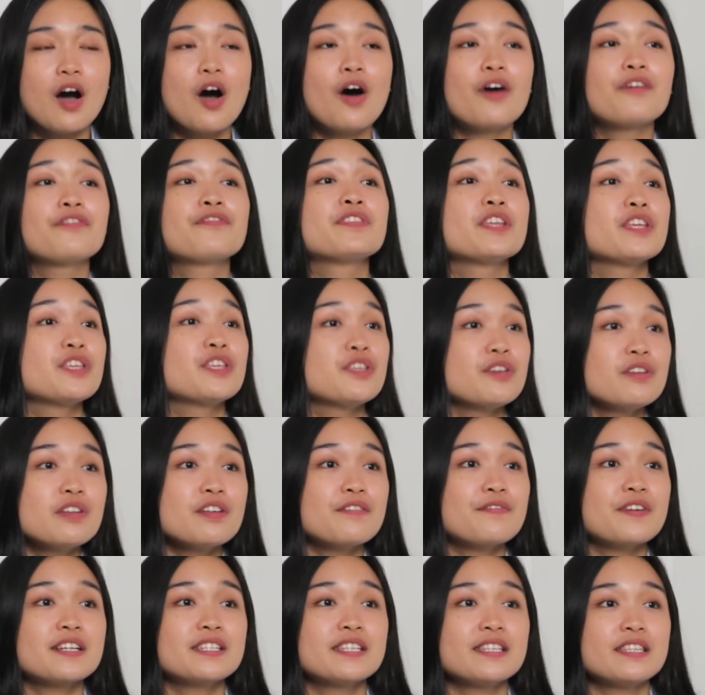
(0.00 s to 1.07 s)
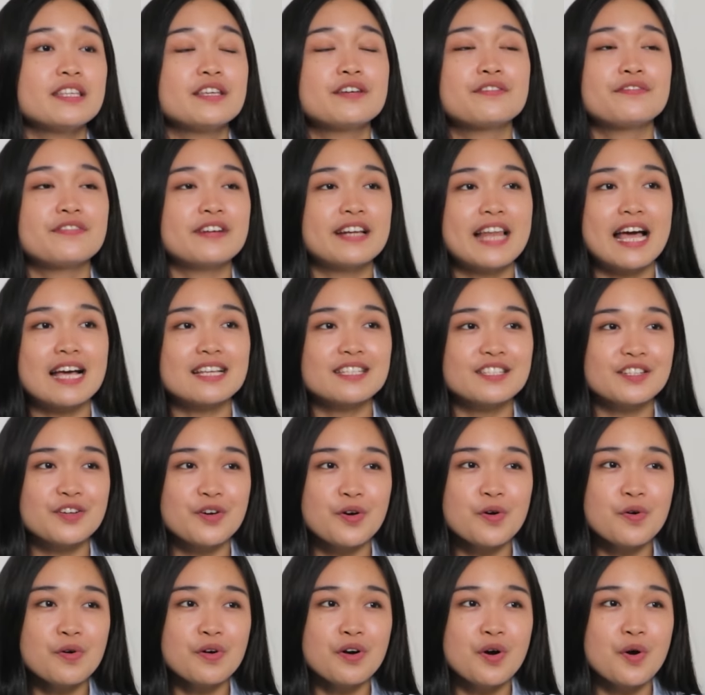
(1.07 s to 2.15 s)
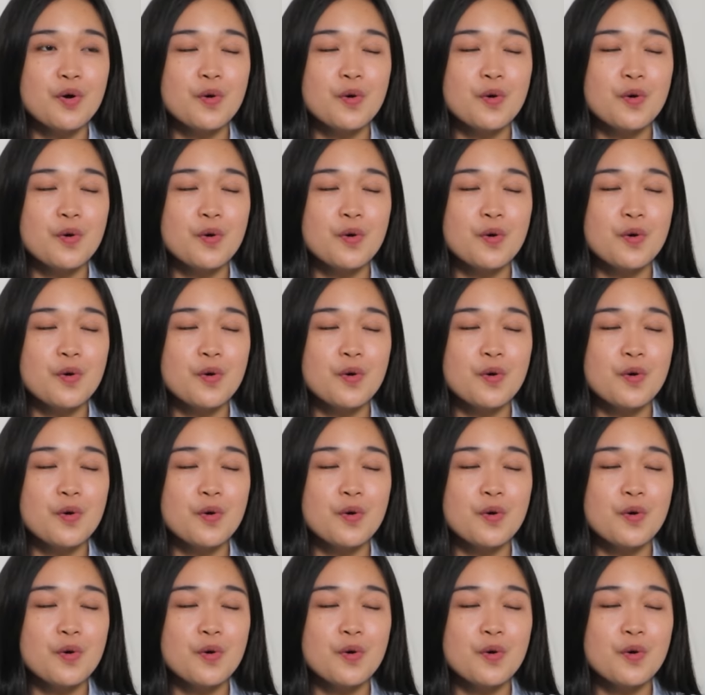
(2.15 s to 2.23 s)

of the University of Glasgow,